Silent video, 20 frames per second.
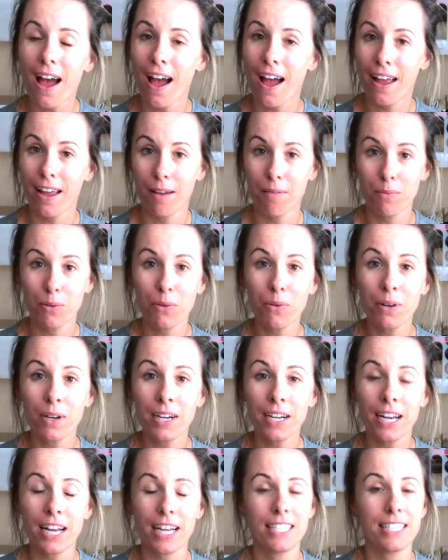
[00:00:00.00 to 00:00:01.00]
I am
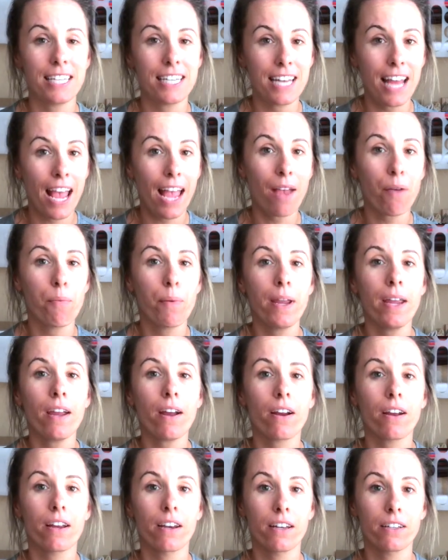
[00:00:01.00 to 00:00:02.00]
Lauren and today we
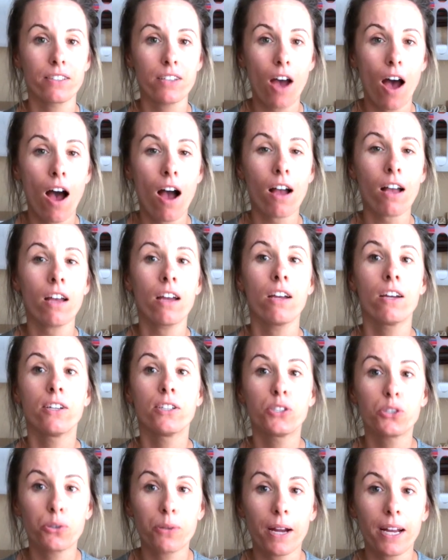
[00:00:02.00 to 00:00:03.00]
are going to talk
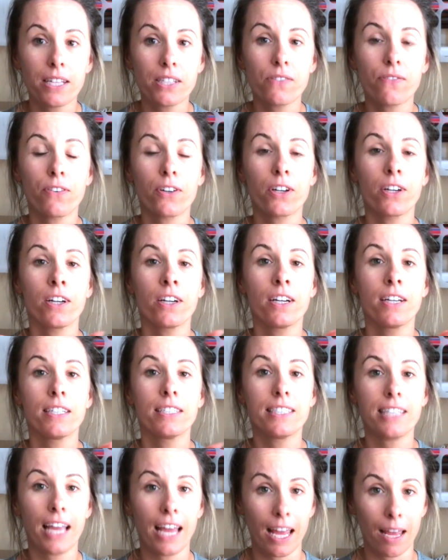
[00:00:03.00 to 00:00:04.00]
transfer
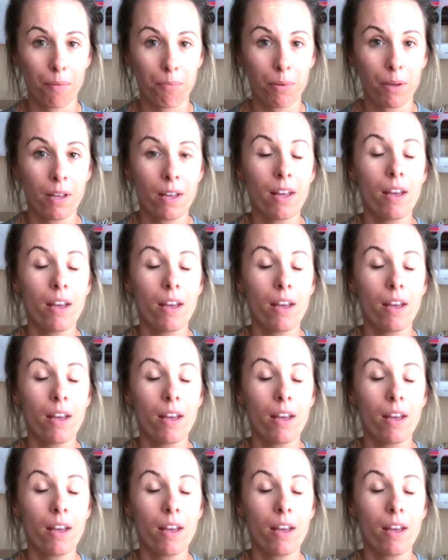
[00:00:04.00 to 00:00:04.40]
tape.